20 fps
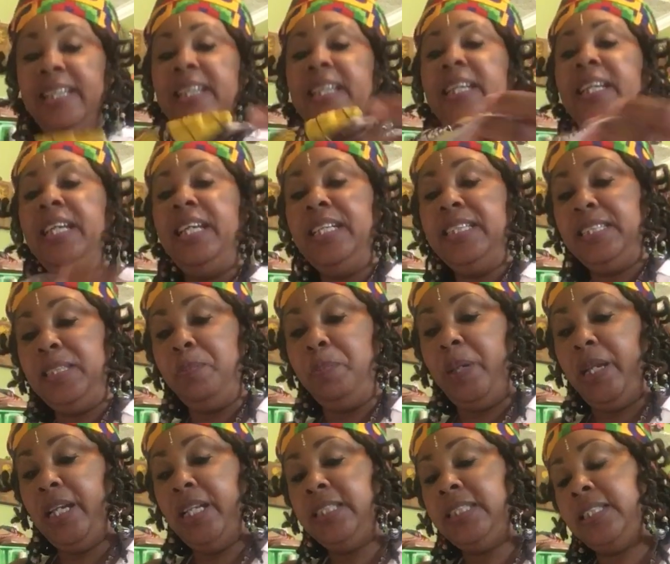Easy
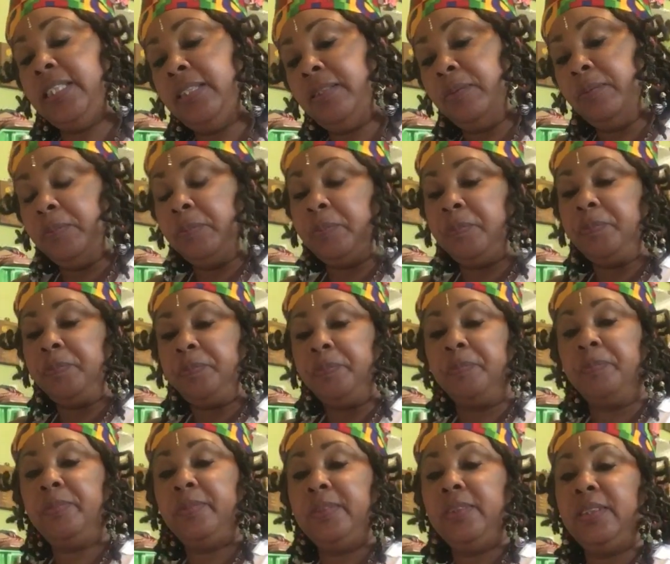peasy.
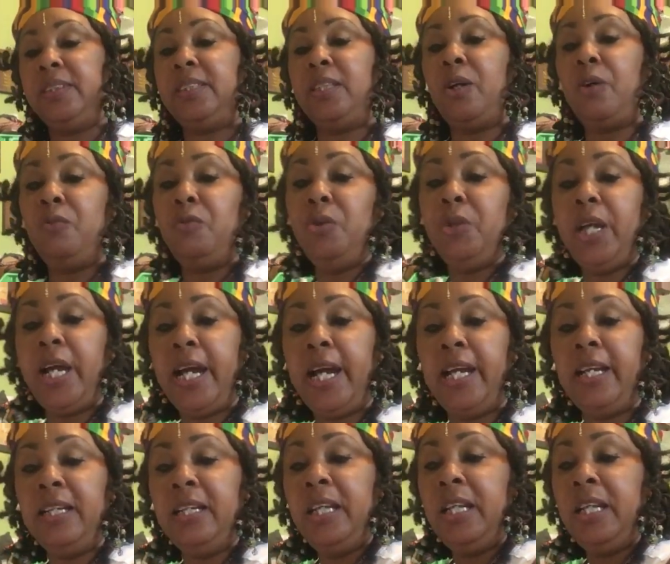So if you got